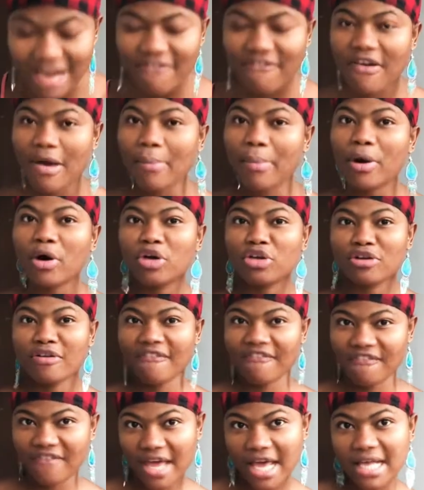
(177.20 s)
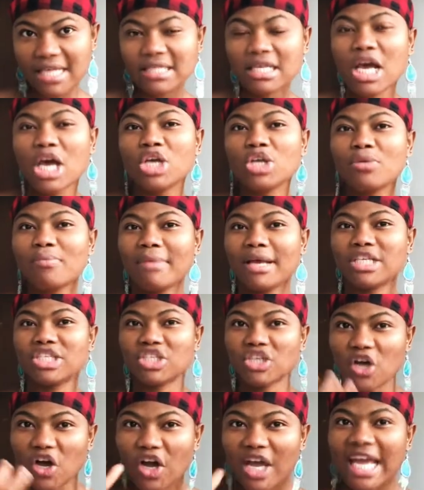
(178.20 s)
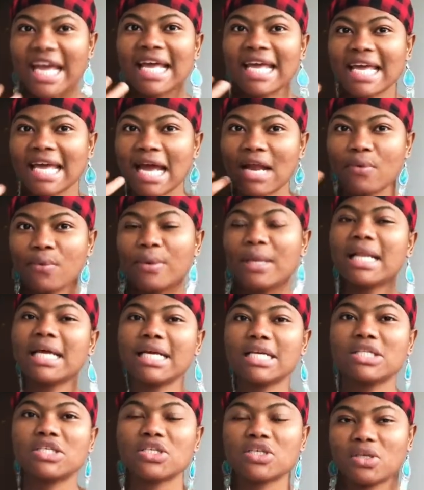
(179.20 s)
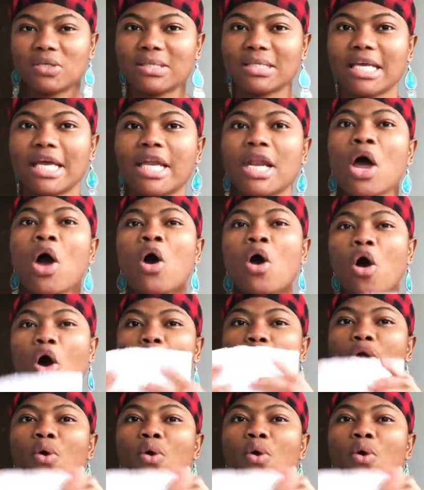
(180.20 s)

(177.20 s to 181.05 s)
vapor on your face, you make sure it get really into your skin, or you